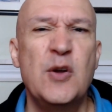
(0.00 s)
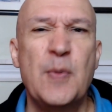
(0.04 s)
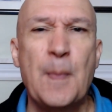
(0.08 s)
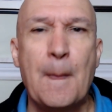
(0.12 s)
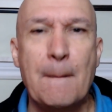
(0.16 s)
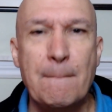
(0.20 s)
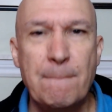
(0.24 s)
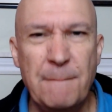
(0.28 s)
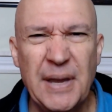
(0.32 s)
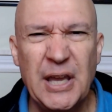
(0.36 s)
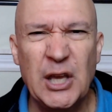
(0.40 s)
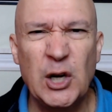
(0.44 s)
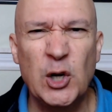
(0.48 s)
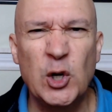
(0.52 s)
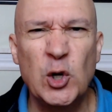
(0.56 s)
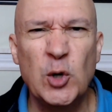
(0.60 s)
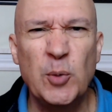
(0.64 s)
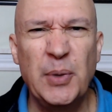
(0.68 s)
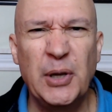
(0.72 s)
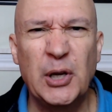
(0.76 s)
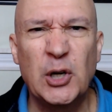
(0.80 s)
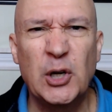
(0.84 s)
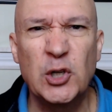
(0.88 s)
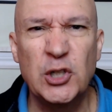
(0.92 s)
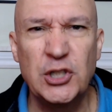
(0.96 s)

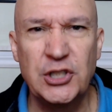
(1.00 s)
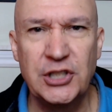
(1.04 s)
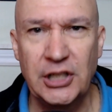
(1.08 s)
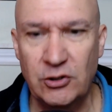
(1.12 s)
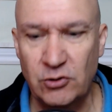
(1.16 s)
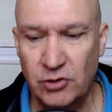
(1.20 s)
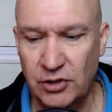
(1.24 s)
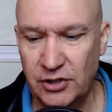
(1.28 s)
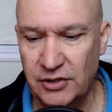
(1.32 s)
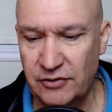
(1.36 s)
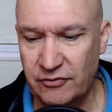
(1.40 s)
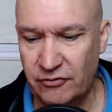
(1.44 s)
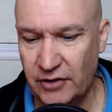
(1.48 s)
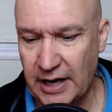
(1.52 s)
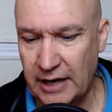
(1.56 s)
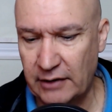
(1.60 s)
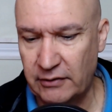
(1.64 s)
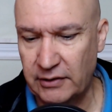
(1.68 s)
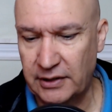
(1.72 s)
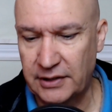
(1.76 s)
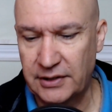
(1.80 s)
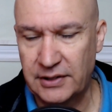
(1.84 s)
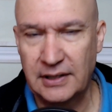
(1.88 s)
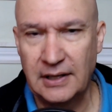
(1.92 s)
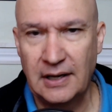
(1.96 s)
bitter citrus
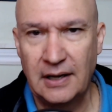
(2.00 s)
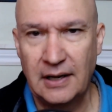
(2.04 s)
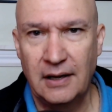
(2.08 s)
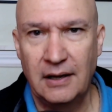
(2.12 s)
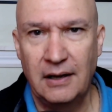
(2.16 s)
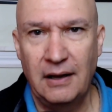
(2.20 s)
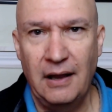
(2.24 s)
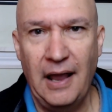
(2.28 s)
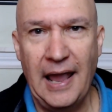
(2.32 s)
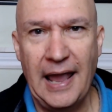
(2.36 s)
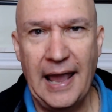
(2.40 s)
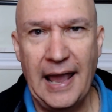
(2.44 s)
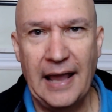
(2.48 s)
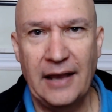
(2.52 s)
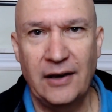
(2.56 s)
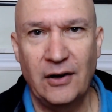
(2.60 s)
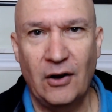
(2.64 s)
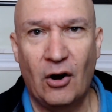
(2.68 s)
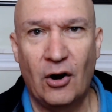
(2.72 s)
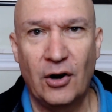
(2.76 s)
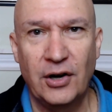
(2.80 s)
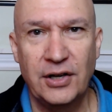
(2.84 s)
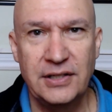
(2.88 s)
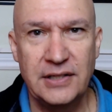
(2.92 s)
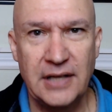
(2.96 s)
fragrance, and
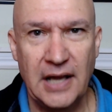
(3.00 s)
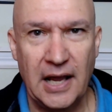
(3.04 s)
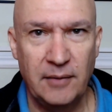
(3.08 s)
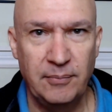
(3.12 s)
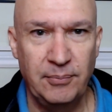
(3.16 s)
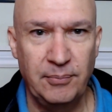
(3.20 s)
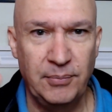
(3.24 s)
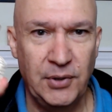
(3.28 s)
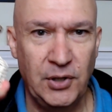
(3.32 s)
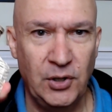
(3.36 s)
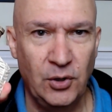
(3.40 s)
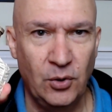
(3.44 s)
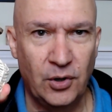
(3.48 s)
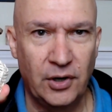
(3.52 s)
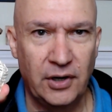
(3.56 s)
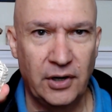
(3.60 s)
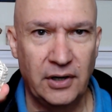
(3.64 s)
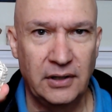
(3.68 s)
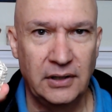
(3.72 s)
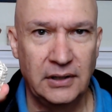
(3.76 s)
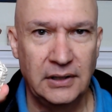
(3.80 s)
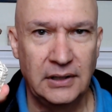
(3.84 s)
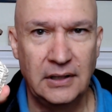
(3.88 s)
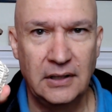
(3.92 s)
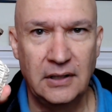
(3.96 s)
Artisan Pure
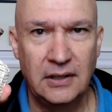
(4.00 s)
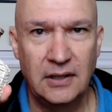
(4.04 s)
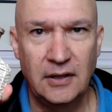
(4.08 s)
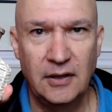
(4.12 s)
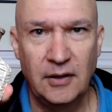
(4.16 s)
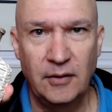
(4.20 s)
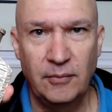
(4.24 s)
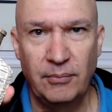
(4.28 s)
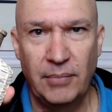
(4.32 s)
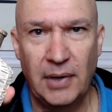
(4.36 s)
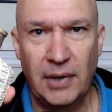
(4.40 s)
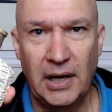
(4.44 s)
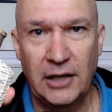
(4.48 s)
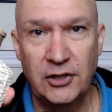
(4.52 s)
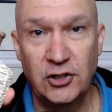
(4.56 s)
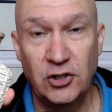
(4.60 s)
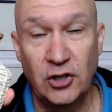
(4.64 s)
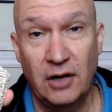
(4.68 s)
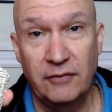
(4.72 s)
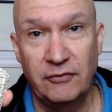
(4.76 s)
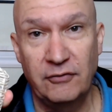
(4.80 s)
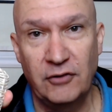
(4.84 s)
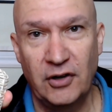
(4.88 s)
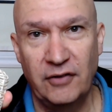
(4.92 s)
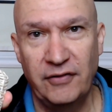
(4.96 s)
by
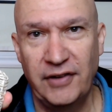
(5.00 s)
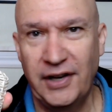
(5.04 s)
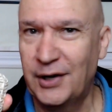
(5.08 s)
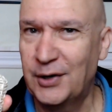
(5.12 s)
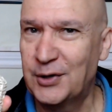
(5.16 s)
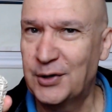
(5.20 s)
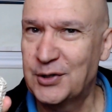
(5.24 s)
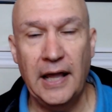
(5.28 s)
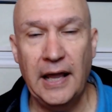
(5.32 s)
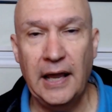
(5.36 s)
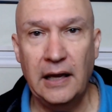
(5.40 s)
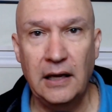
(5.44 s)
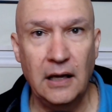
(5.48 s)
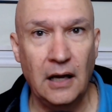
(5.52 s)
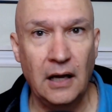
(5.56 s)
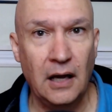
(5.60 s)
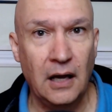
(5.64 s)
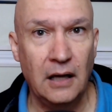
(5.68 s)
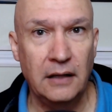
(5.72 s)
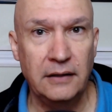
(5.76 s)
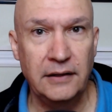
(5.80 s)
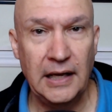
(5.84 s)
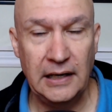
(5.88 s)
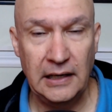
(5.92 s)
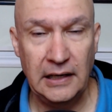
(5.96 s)
John Varvatos. Yeah,
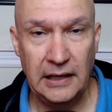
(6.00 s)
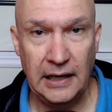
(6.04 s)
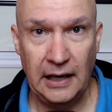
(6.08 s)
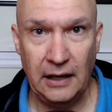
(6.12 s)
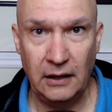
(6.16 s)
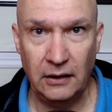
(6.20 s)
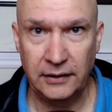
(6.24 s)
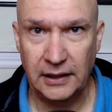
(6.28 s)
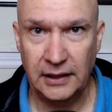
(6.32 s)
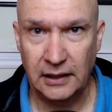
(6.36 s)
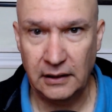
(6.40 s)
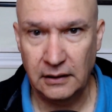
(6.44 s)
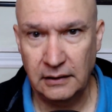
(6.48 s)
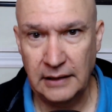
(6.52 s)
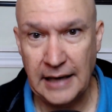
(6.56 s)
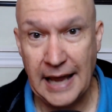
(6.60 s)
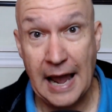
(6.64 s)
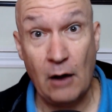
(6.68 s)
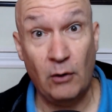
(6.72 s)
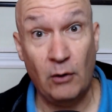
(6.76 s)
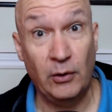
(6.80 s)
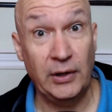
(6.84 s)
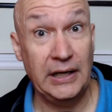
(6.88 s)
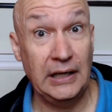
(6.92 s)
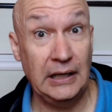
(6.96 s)
they nailed it.
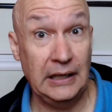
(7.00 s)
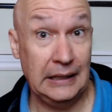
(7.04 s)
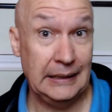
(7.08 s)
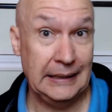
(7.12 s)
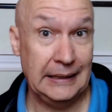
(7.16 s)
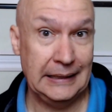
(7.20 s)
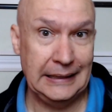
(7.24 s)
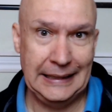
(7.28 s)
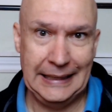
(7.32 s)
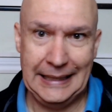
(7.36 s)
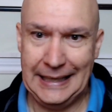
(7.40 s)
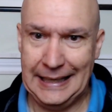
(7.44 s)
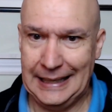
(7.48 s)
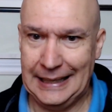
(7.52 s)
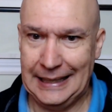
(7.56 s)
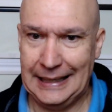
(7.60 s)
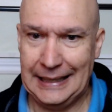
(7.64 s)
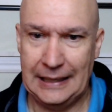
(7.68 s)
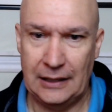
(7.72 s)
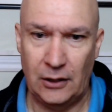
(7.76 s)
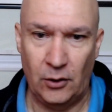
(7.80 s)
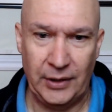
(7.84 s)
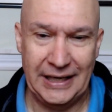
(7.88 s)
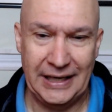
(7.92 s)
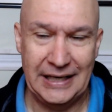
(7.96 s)
Now,
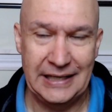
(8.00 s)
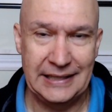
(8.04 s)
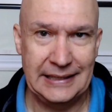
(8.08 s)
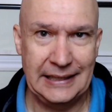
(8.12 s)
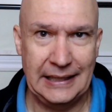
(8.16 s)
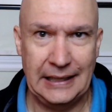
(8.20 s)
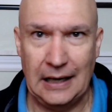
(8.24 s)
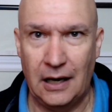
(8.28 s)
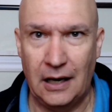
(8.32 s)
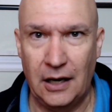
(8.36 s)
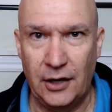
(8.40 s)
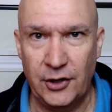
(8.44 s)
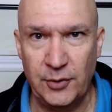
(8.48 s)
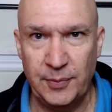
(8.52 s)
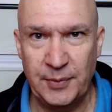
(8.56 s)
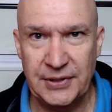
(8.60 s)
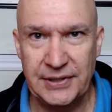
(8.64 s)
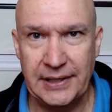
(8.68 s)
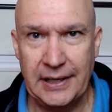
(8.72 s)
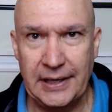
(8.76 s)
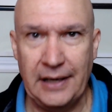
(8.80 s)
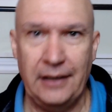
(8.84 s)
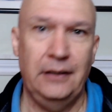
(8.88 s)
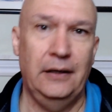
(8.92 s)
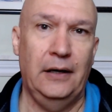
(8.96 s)
is it
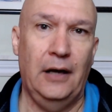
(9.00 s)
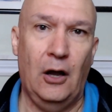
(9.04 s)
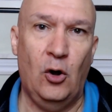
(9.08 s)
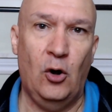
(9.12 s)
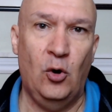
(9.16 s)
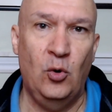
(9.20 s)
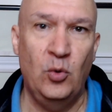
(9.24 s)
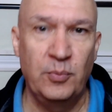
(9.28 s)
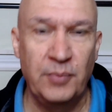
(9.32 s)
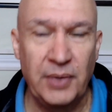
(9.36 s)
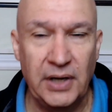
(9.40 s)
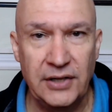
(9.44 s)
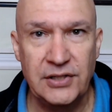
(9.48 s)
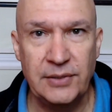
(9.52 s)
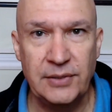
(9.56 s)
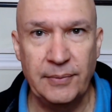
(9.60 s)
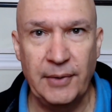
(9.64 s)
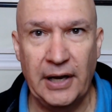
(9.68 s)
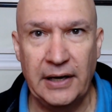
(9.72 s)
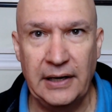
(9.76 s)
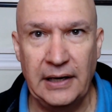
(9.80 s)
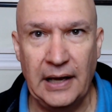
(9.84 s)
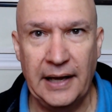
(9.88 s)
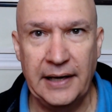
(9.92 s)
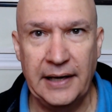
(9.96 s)
100%? No, but it's
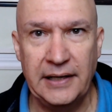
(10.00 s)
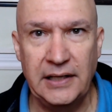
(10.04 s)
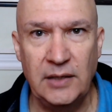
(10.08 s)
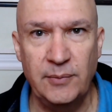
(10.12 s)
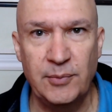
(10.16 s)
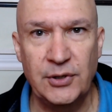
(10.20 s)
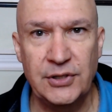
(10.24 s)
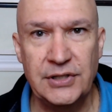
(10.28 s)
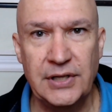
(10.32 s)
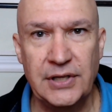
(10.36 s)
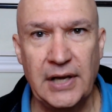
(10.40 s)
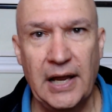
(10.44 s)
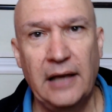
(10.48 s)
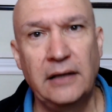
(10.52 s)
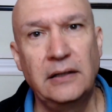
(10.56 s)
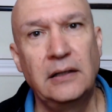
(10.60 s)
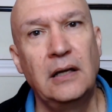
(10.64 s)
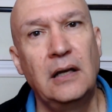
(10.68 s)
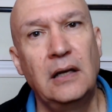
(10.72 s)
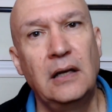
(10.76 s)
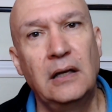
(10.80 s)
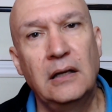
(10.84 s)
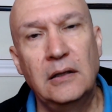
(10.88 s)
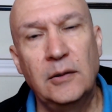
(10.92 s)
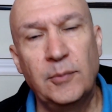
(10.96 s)
about
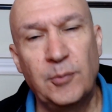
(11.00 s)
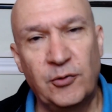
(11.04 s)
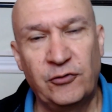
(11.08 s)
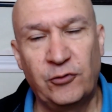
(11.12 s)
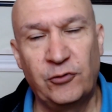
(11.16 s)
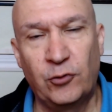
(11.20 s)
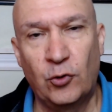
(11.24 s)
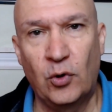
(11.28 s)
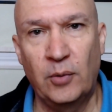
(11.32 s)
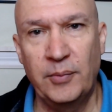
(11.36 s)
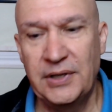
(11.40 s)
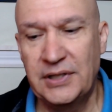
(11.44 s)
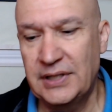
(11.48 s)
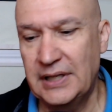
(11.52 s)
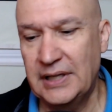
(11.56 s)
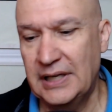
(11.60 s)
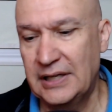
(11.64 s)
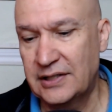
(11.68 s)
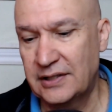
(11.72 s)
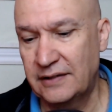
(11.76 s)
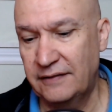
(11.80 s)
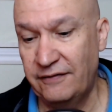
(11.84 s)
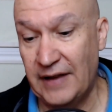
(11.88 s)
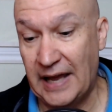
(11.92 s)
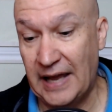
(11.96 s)
90%. Performance
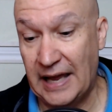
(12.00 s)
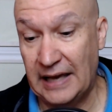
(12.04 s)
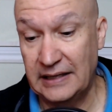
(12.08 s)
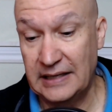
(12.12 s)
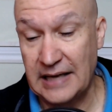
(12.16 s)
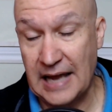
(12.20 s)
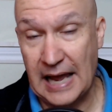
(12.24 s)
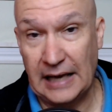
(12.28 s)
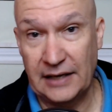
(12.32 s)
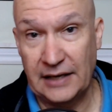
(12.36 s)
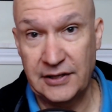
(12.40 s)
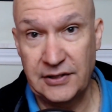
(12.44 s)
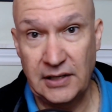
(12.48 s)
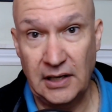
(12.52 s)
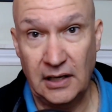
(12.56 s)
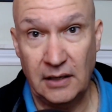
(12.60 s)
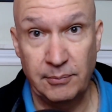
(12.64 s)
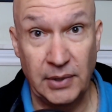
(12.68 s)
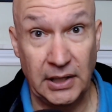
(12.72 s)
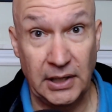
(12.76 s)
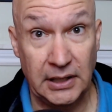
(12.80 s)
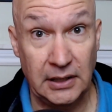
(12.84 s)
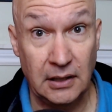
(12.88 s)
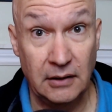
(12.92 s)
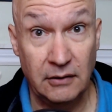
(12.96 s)
isn't fantastic,
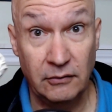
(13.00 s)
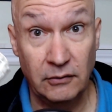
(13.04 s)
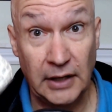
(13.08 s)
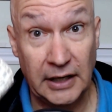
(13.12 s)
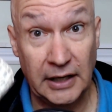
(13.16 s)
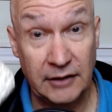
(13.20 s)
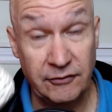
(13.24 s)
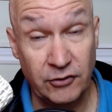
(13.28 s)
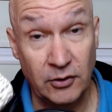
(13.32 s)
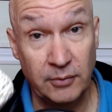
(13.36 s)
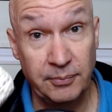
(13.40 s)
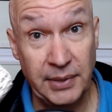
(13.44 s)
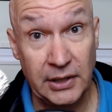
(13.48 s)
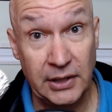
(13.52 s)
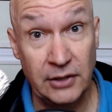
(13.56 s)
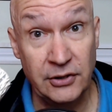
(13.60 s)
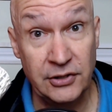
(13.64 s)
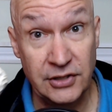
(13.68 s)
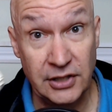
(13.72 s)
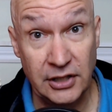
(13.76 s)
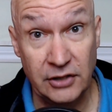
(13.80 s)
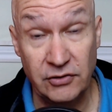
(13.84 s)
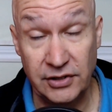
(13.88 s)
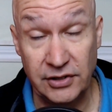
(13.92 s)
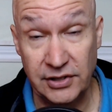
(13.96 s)
but like for bitter
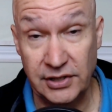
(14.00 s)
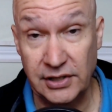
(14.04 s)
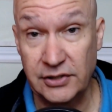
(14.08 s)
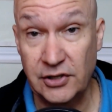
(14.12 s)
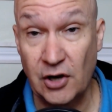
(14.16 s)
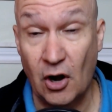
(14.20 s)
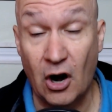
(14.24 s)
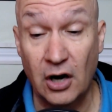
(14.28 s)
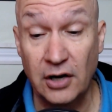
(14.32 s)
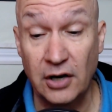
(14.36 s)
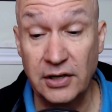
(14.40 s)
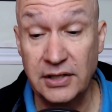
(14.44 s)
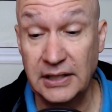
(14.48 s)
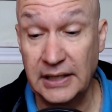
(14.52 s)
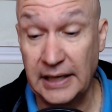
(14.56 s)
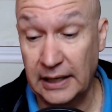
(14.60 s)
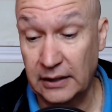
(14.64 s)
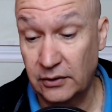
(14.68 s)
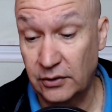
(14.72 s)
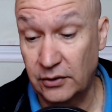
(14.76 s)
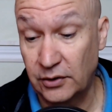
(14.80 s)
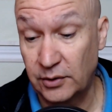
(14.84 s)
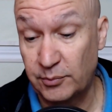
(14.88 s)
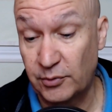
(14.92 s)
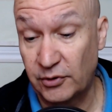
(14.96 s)
citrus, it's hard to get
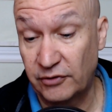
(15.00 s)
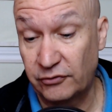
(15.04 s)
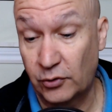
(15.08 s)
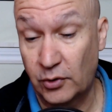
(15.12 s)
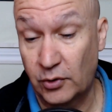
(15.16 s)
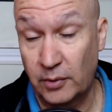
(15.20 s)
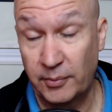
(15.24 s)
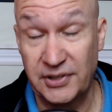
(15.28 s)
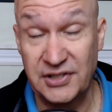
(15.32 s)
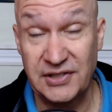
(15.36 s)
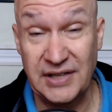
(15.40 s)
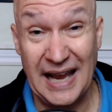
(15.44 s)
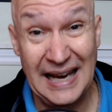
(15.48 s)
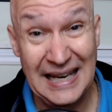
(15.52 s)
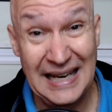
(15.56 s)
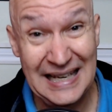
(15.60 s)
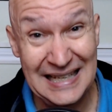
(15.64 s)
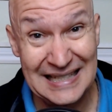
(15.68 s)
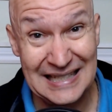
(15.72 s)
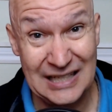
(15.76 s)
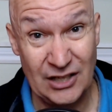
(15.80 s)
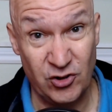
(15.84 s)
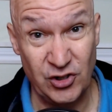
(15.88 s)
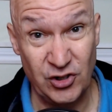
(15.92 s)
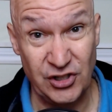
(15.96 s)
good performance. Any
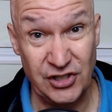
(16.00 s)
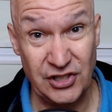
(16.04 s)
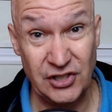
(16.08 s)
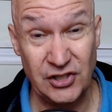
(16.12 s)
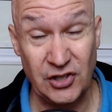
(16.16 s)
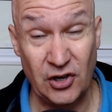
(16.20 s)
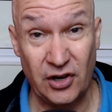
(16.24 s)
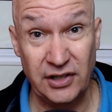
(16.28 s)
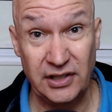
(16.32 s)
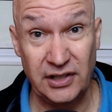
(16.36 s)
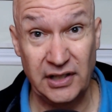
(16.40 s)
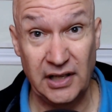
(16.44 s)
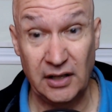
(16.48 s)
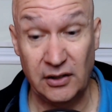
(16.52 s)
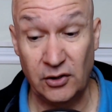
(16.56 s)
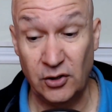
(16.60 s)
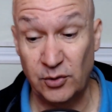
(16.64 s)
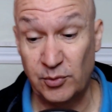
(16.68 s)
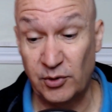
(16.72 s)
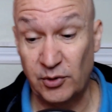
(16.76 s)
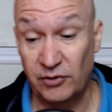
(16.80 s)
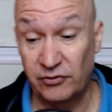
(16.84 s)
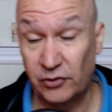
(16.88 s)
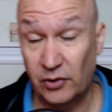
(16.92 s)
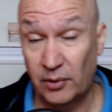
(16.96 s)
citrus is hard to get good
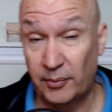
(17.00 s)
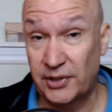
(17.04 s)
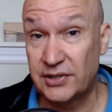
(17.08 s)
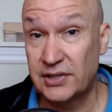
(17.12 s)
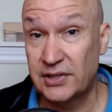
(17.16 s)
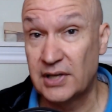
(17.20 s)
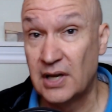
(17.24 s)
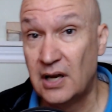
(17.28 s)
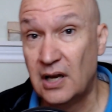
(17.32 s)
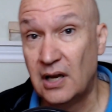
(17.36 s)
performance.